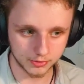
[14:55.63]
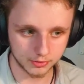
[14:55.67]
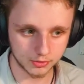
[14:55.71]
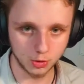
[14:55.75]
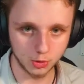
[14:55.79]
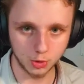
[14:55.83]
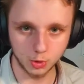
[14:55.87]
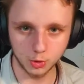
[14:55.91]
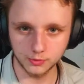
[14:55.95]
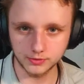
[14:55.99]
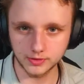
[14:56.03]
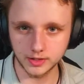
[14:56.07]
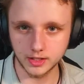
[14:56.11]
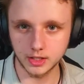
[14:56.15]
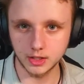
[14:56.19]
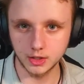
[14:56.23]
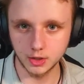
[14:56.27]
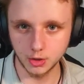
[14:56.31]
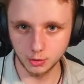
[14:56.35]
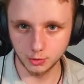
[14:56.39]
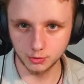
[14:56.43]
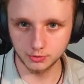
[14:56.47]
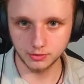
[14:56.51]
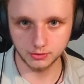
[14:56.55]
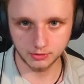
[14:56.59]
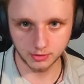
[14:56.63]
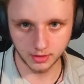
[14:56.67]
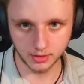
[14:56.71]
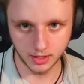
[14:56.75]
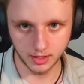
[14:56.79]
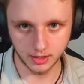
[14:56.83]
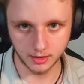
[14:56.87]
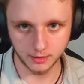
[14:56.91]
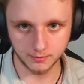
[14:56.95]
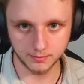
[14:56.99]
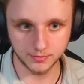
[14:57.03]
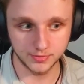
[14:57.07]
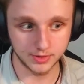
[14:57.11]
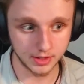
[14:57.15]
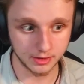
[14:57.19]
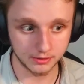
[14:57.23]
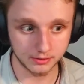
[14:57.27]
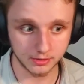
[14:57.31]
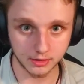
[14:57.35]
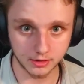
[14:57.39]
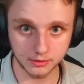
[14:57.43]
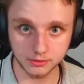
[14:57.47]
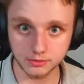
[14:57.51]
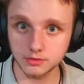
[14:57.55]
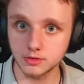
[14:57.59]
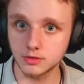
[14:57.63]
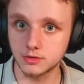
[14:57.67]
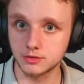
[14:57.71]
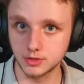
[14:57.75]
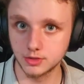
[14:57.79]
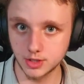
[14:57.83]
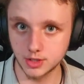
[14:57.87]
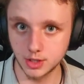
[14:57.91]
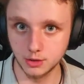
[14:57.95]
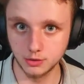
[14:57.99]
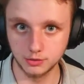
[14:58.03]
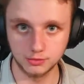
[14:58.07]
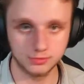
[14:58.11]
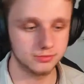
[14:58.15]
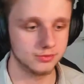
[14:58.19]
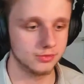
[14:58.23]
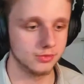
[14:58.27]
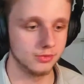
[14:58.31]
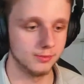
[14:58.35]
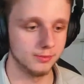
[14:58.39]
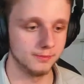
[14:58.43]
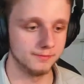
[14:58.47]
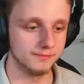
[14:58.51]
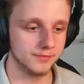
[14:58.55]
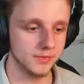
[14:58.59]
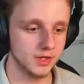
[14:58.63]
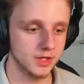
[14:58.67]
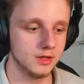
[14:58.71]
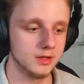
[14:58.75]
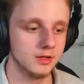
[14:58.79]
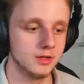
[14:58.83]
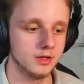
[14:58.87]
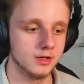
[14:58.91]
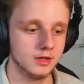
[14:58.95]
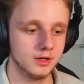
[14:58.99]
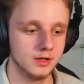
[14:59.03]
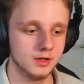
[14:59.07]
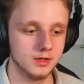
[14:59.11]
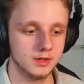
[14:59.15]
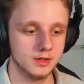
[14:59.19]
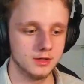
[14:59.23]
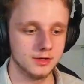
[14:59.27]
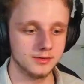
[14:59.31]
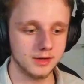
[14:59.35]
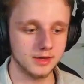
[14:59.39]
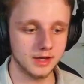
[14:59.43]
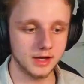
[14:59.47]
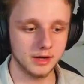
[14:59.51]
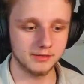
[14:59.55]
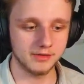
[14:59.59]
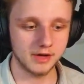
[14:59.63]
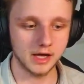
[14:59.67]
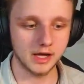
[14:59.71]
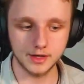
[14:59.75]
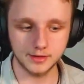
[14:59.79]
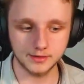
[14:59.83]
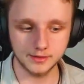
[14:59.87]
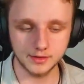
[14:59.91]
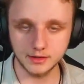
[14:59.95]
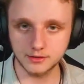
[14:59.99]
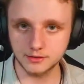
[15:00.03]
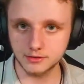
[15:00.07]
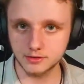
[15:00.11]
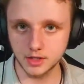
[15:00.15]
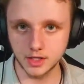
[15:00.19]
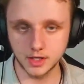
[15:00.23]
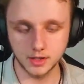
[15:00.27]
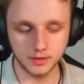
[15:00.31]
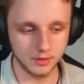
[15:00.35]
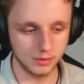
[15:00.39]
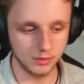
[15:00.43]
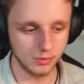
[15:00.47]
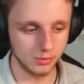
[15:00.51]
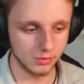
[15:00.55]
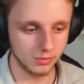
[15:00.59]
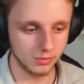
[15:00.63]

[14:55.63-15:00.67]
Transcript: cold and the ghost is here. This is the ghost room. They have added this in a new